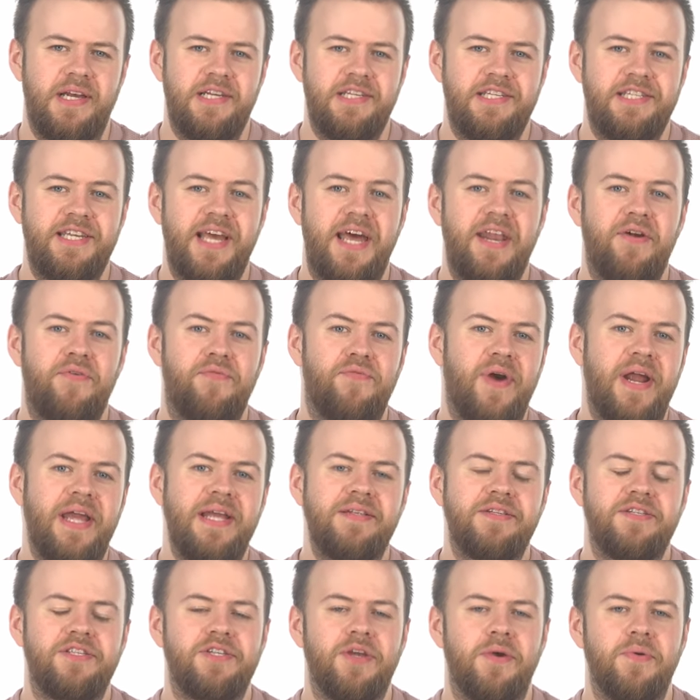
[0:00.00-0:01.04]
Set in a
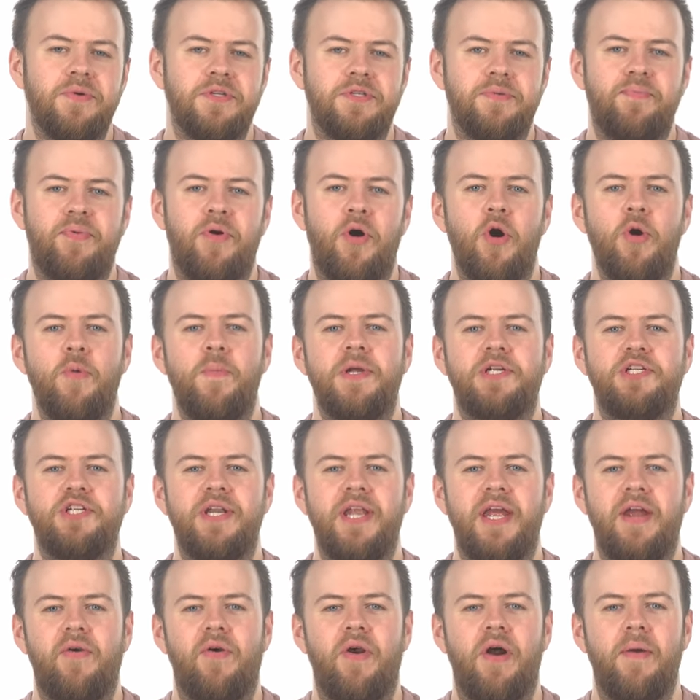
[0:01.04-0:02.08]
rain-soaked
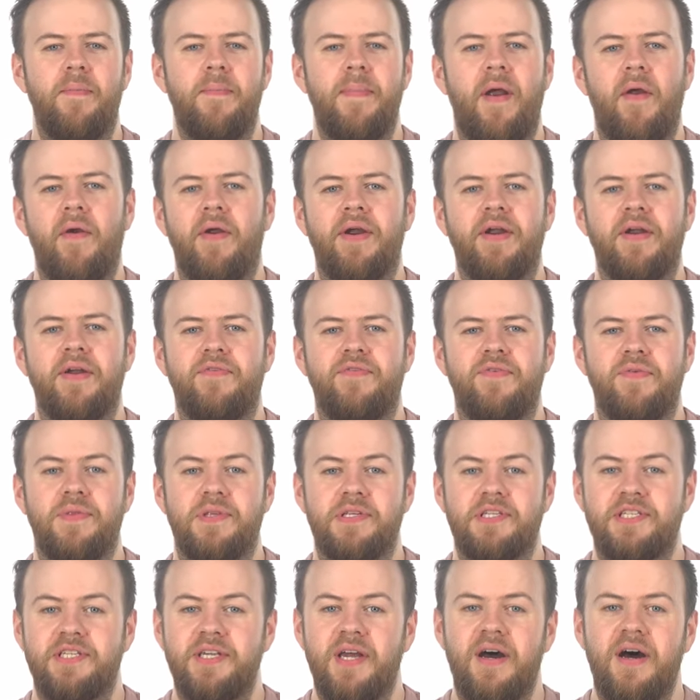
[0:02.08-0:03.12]
Prohibition-era America from the
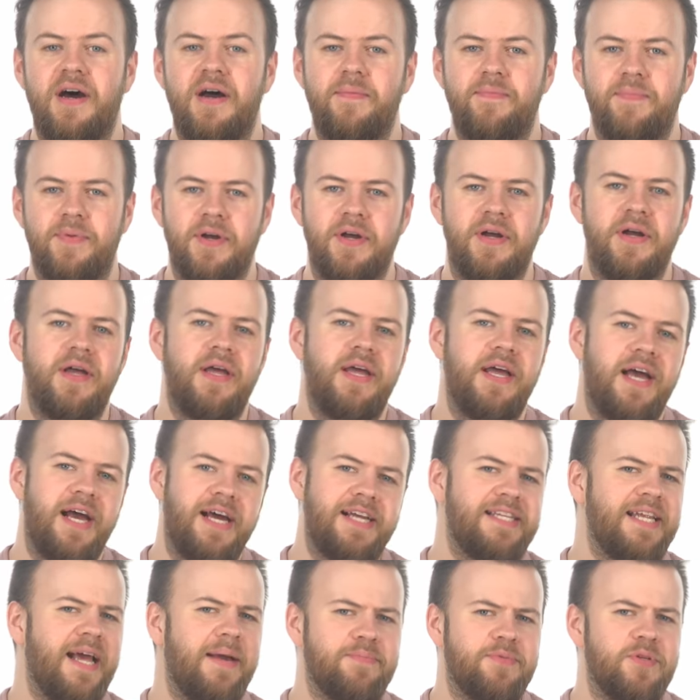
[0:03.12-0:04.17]
start, but
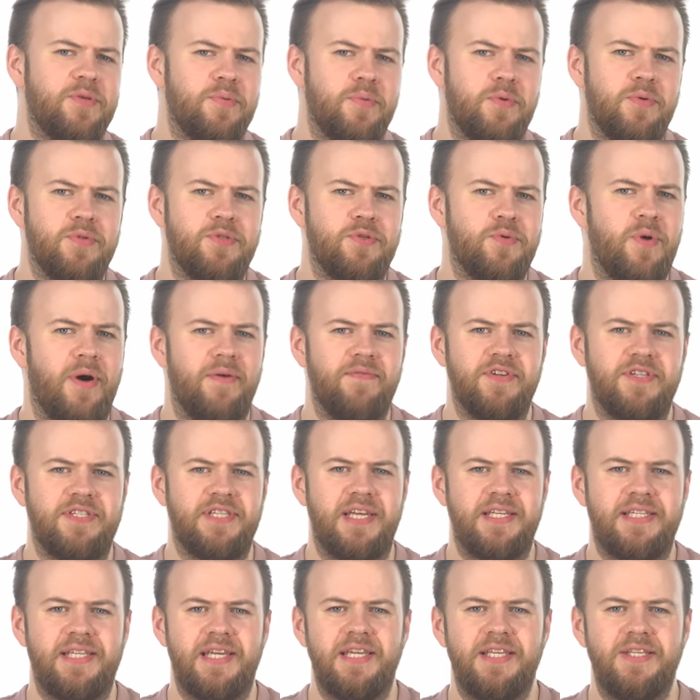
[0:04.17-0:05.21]
adaptable to other
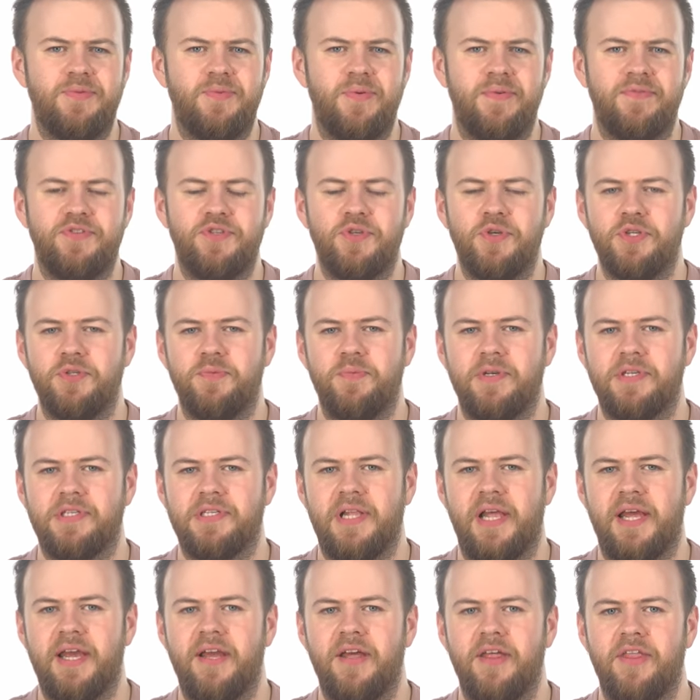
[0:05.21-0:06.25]
settings with sourcebooks
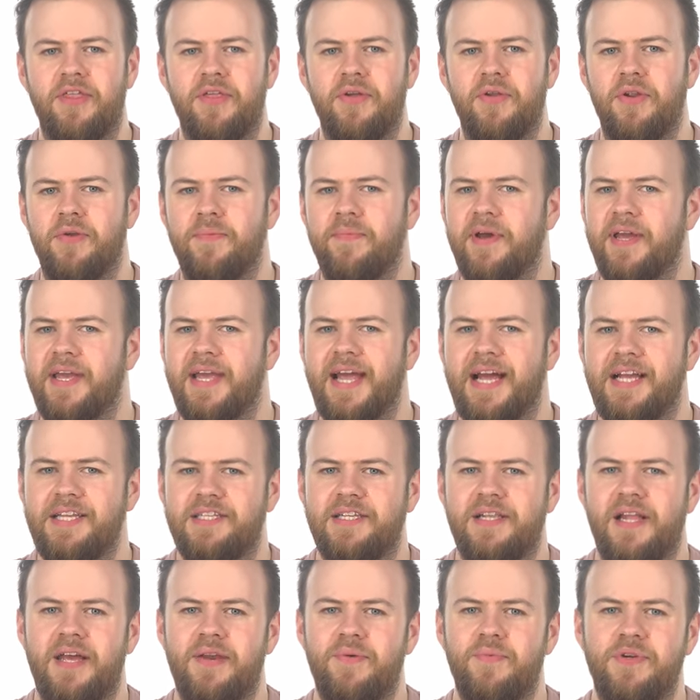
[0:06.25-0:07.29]
like Cthulhu by
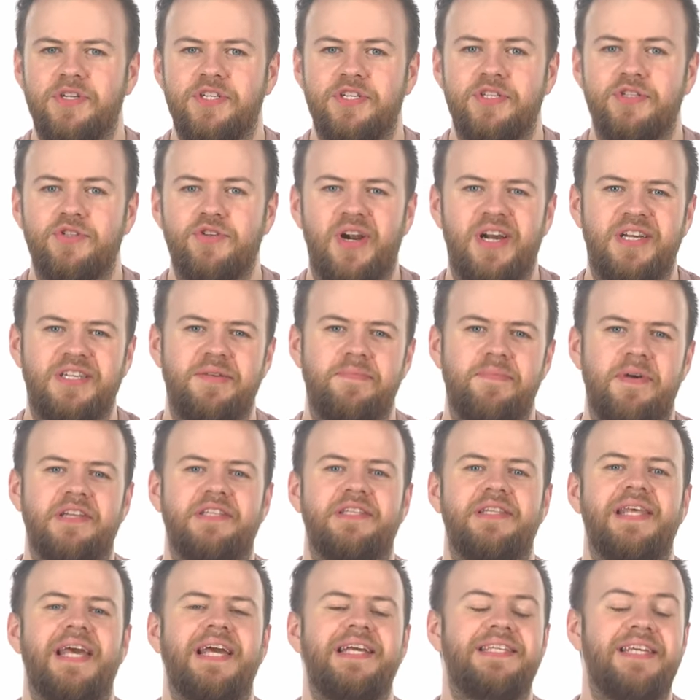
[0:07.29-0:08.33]
Gaslight, which tracks it back
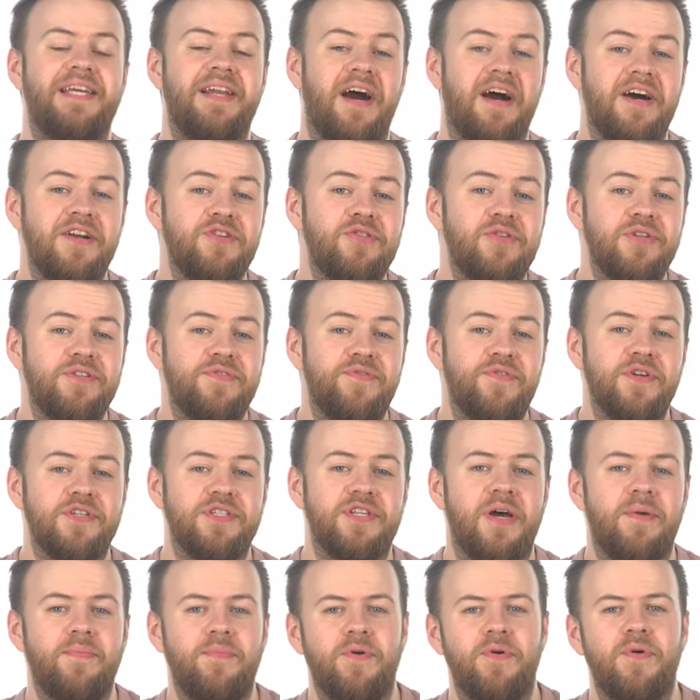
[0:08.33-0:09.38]
to the eighteen hundreds, for
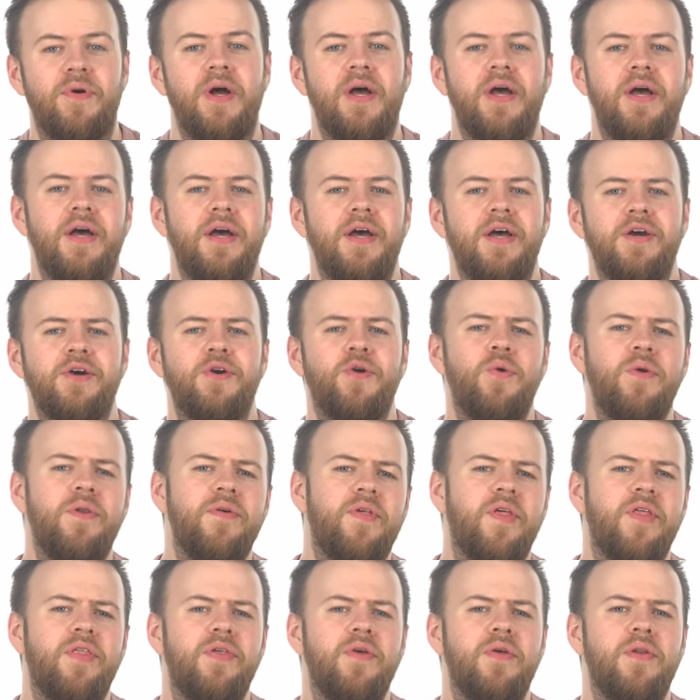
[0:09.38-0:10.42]
example, Call
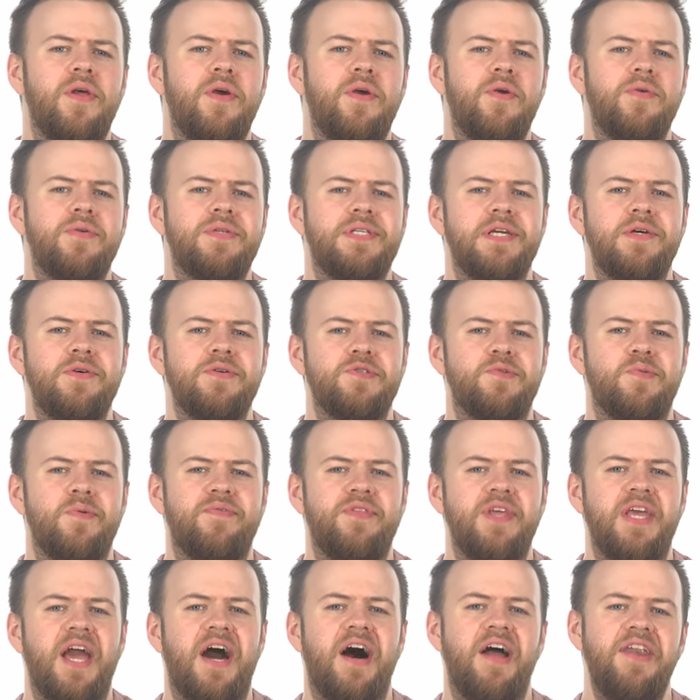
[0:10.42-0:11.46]
of Cthulhu deals with
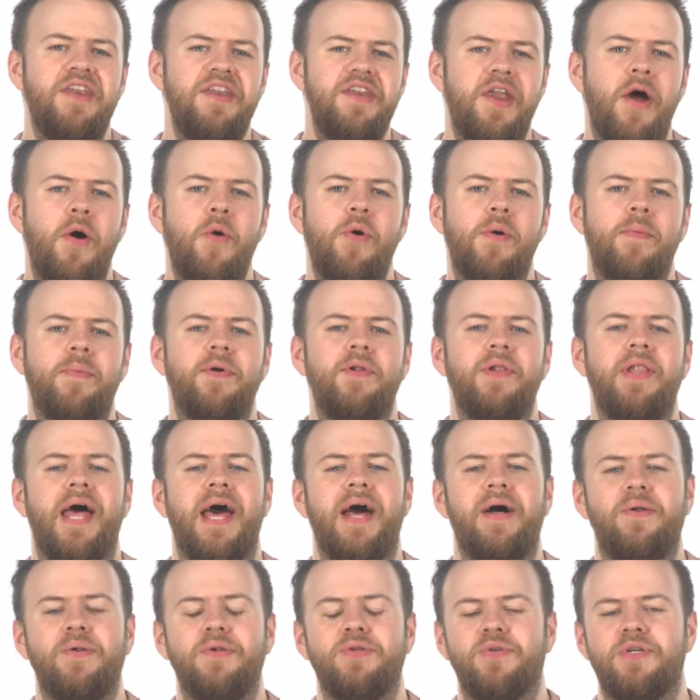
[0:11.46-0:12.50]
the unknowable
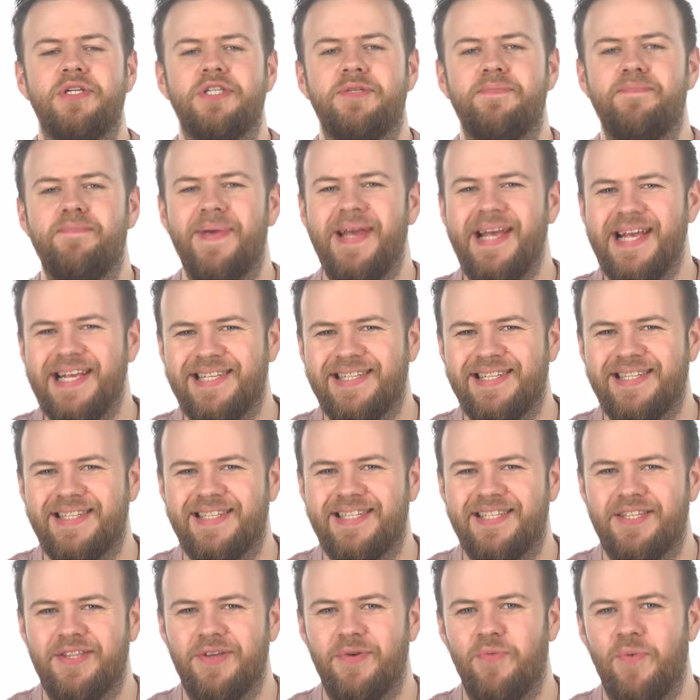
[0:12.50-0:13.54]
eldritch
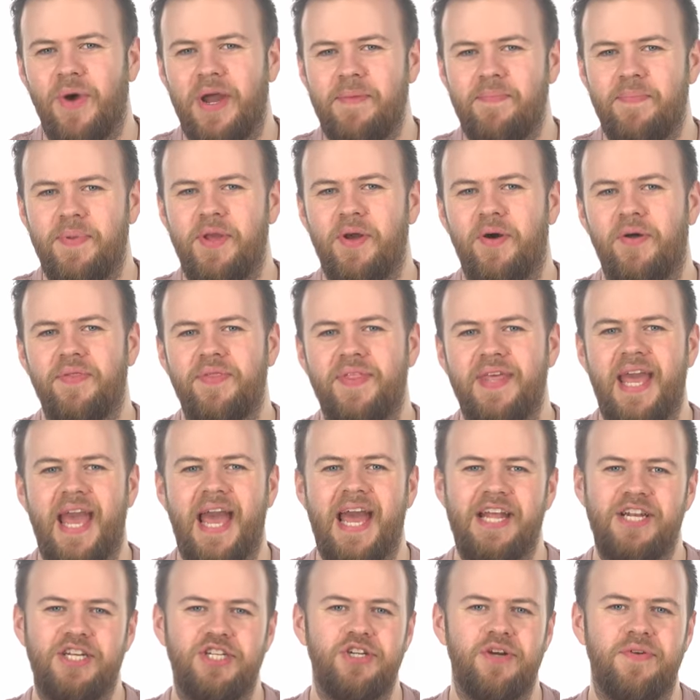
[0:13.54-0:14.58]
beasts that wait beyond the
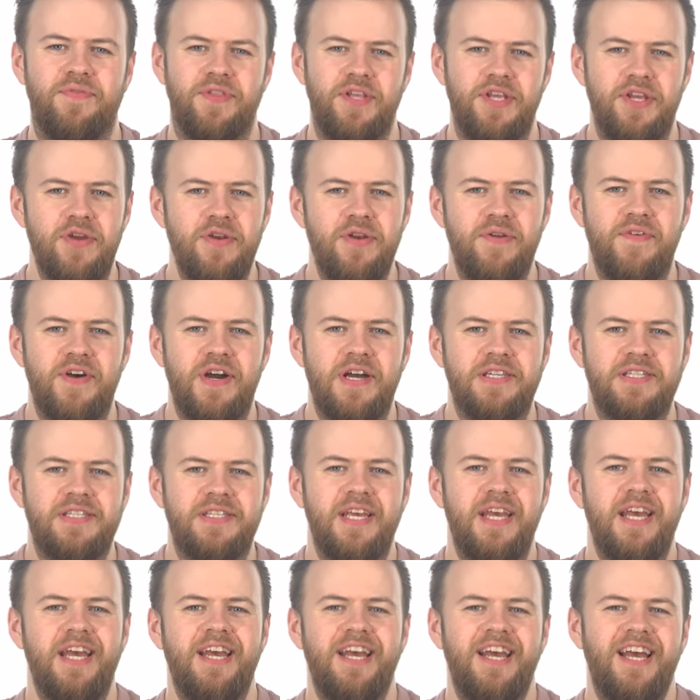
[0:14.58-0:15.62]
edge of the universe,
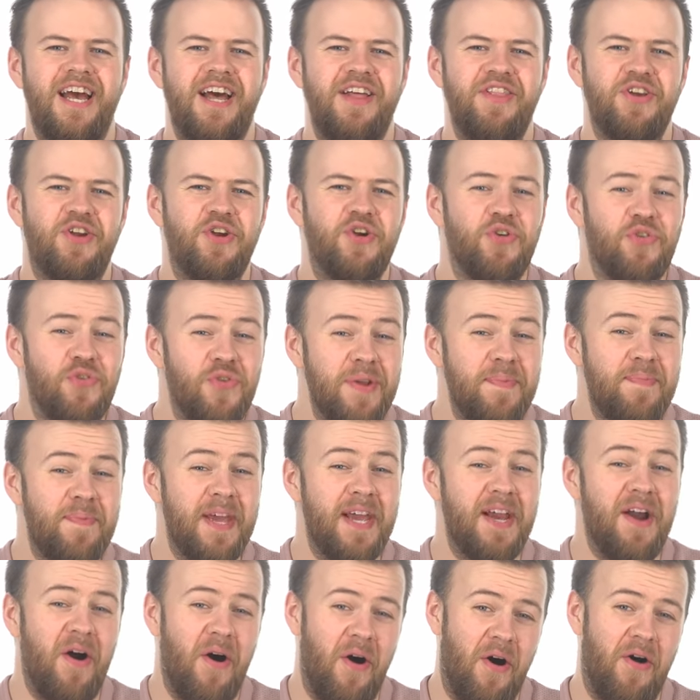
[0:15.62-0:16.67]
and the
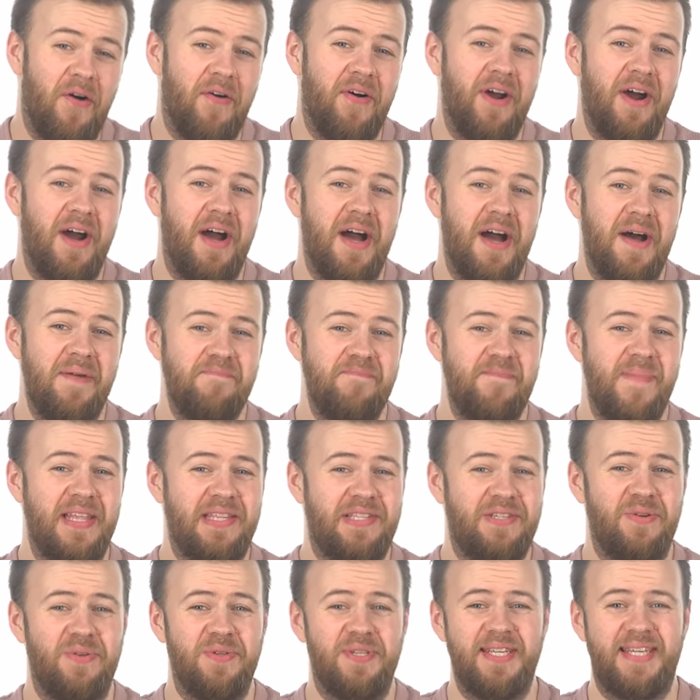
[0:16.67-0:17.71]
creeping horror and
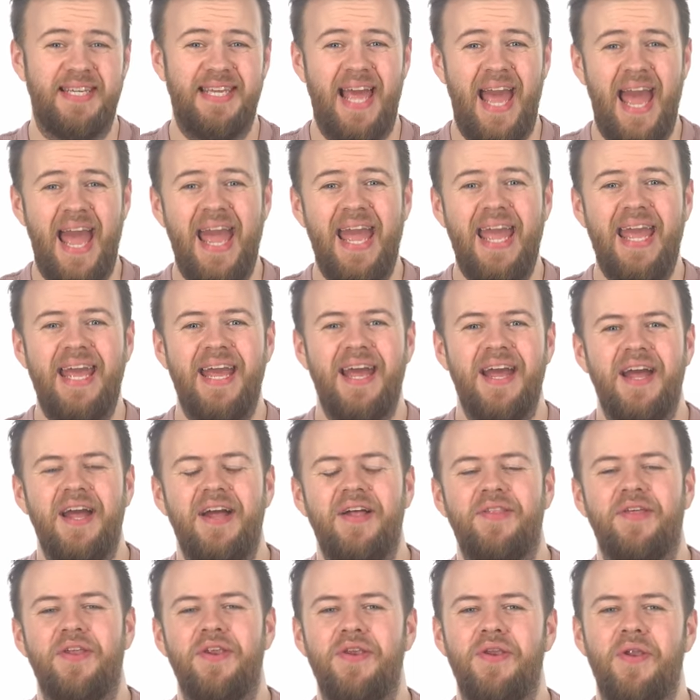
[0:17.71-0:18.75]
mental decay
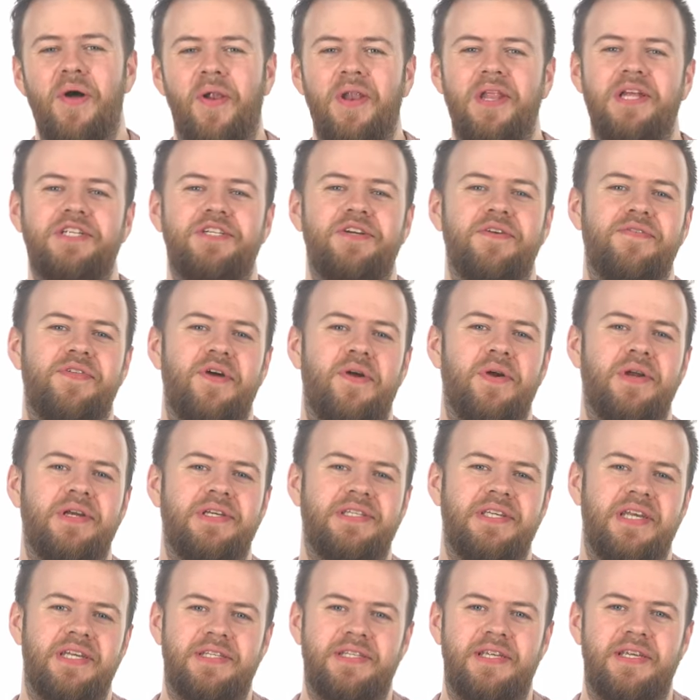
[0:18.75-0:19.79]
that knowledge of their
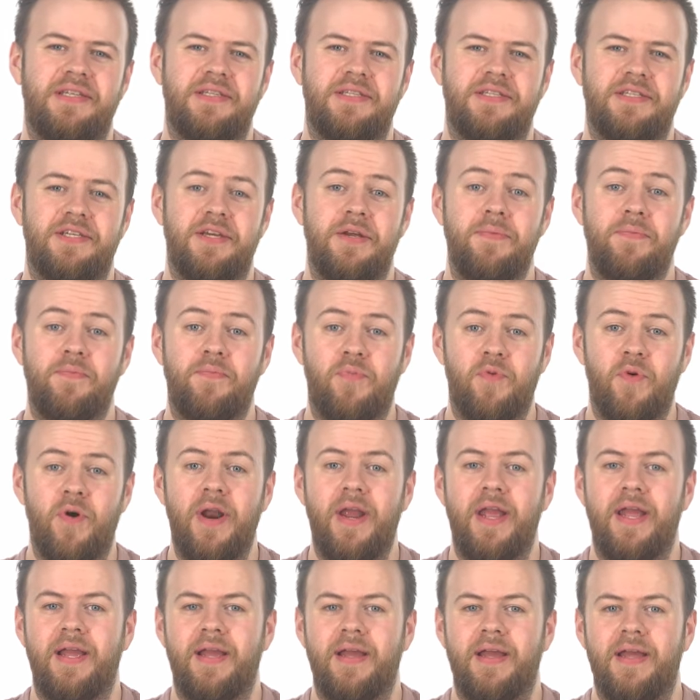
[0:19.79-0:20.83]
existence can
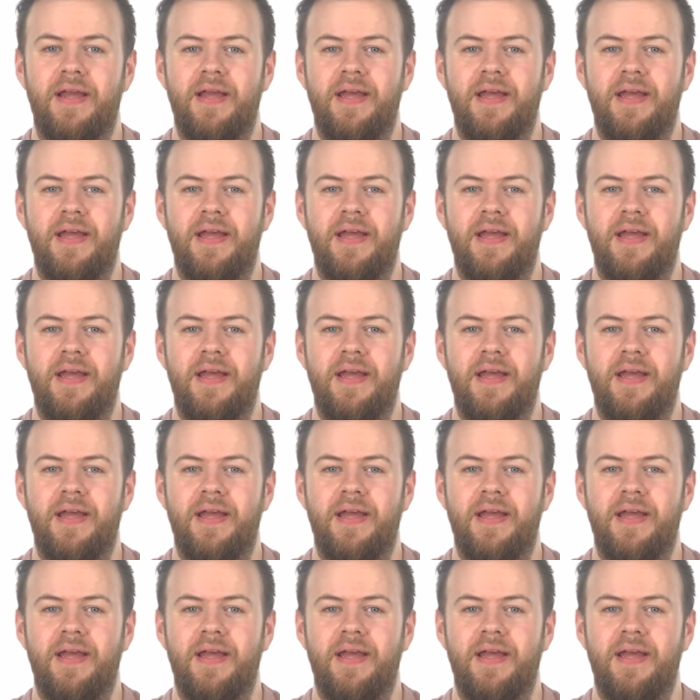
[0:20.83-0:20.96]
bring.